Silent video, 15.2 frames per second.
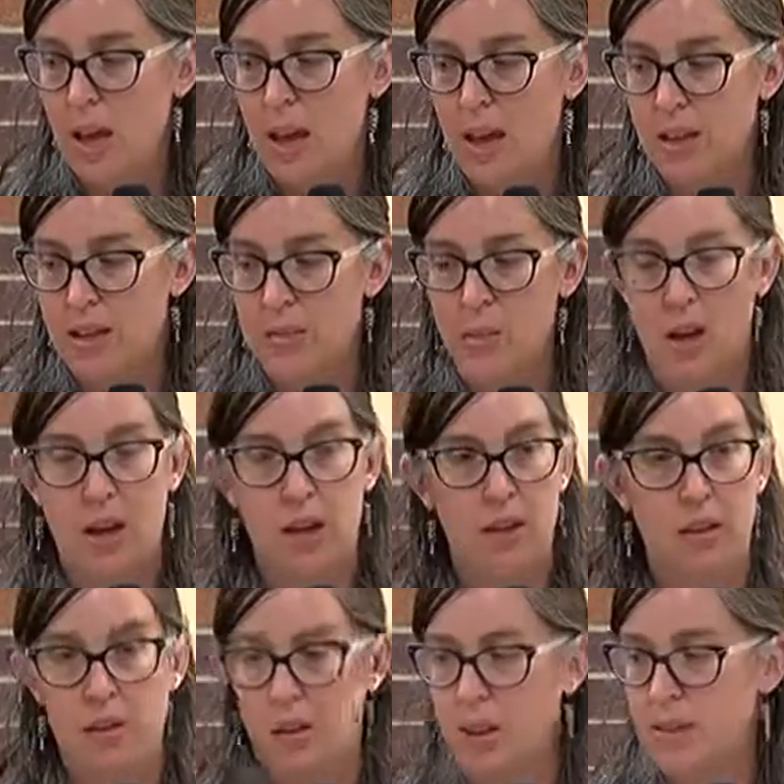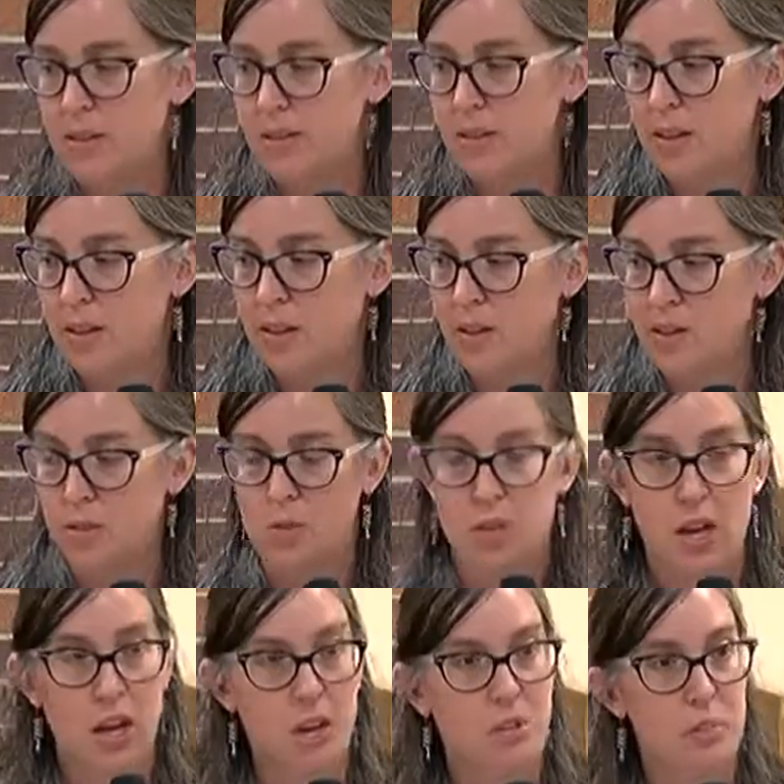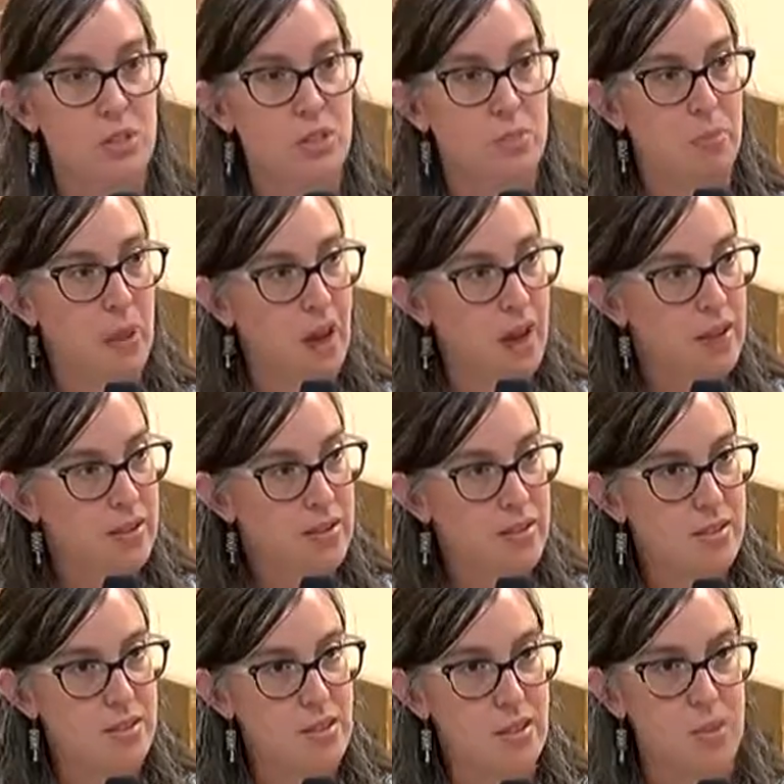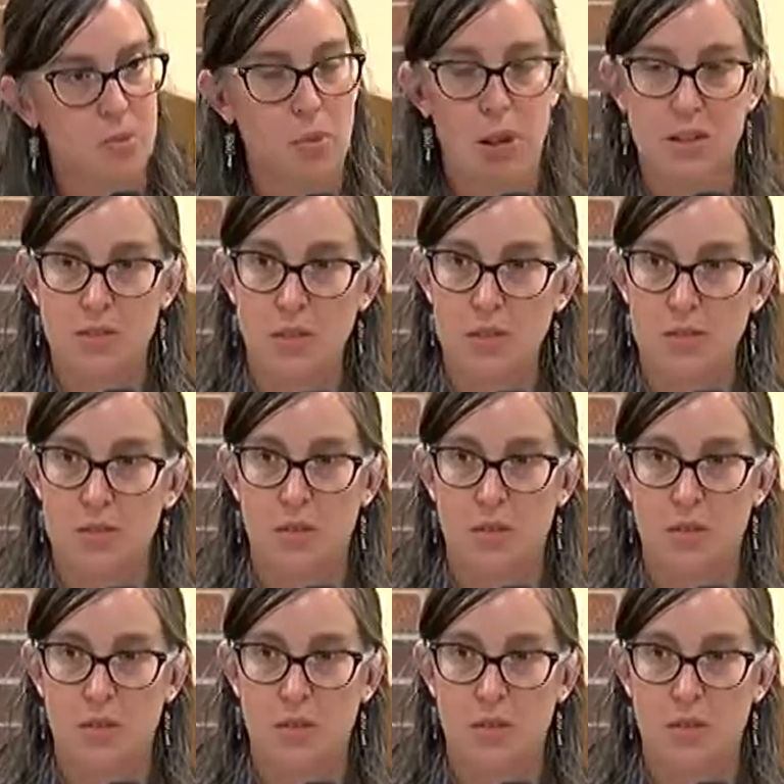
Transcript: as well as you check which box your project